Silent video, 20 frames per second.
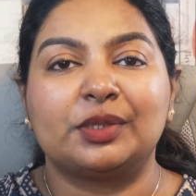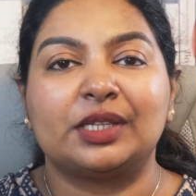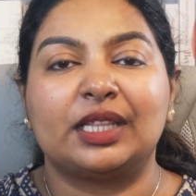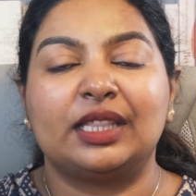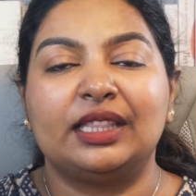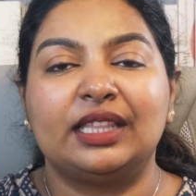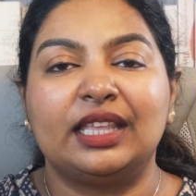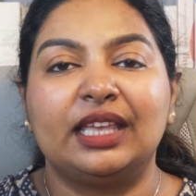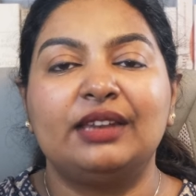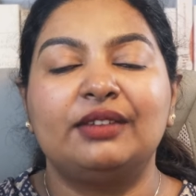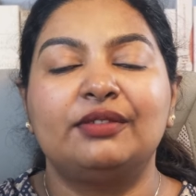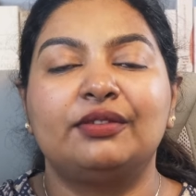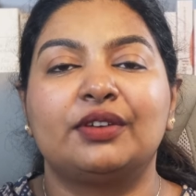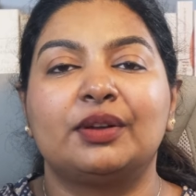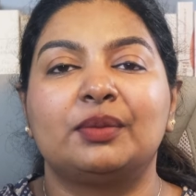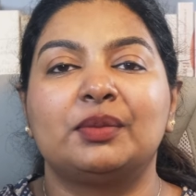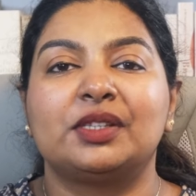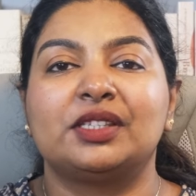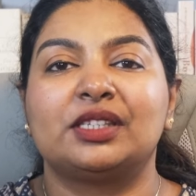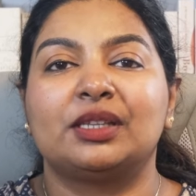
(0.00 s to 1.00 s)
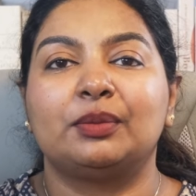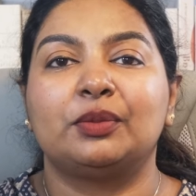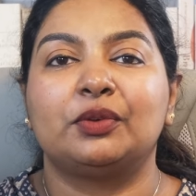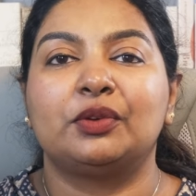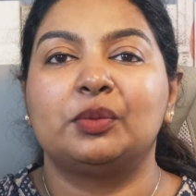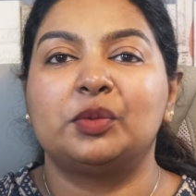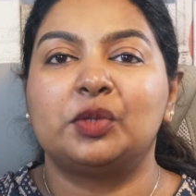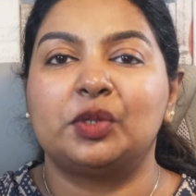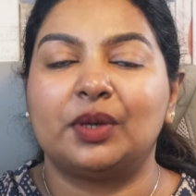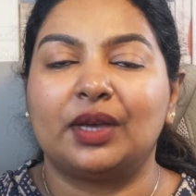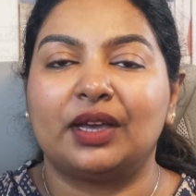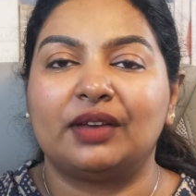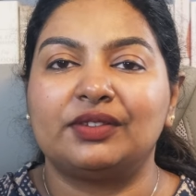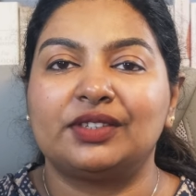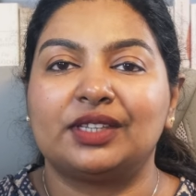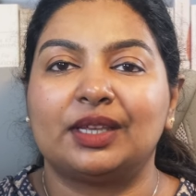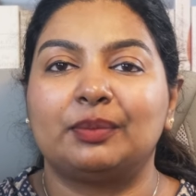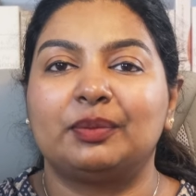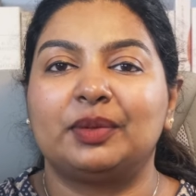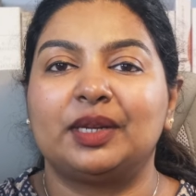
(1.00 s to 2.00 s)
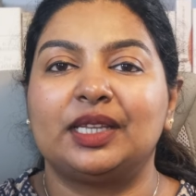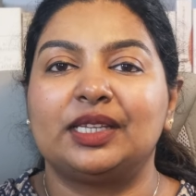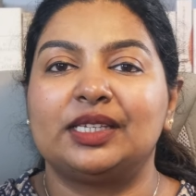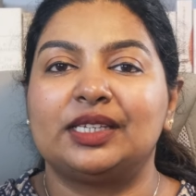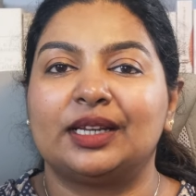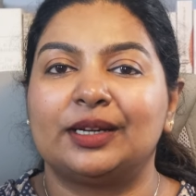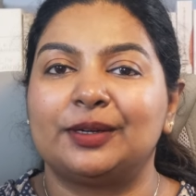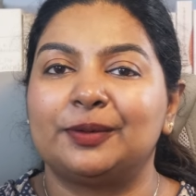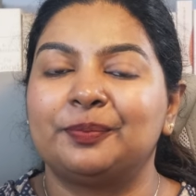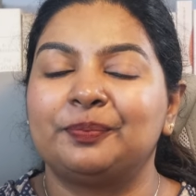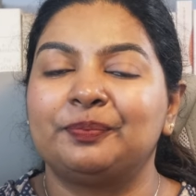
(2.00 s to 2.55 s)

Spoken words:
and then from the subgroups you have sampling done.